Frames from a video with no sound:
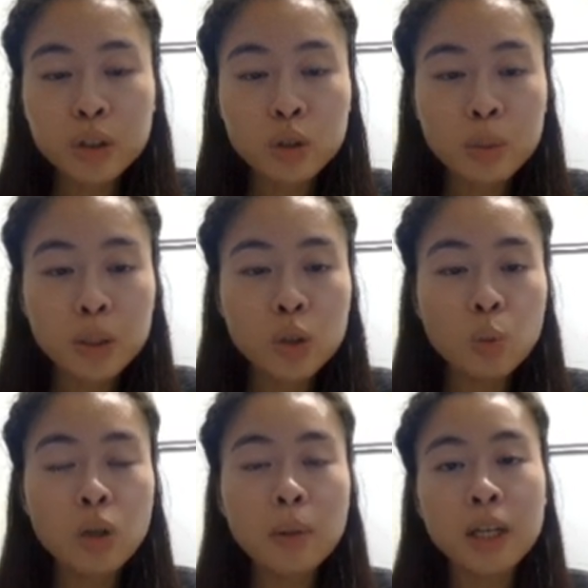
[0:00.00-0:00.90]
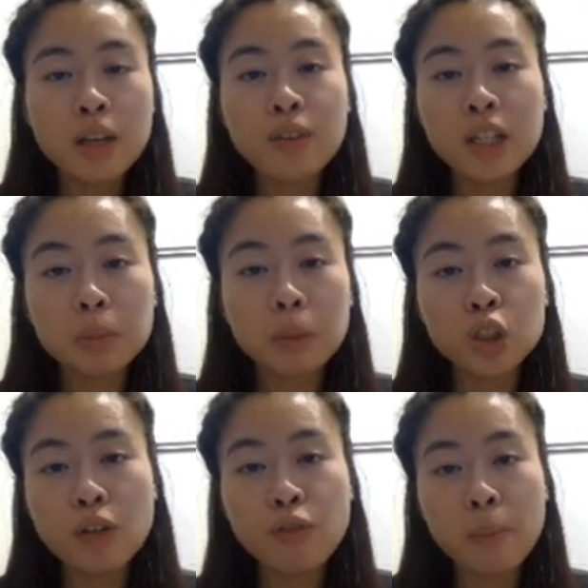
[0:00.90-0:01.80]
your description, you want to give as
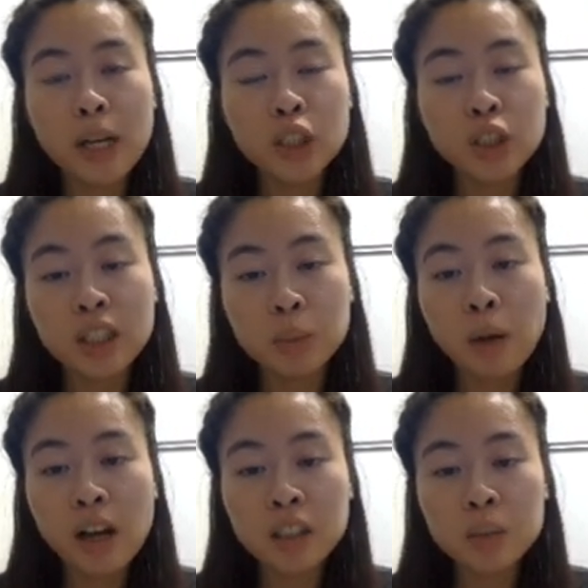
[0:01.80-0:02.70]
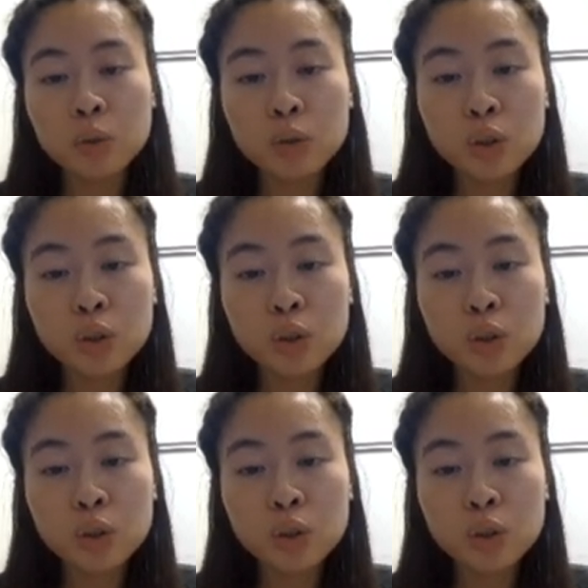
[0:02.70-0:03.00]
much information as possible.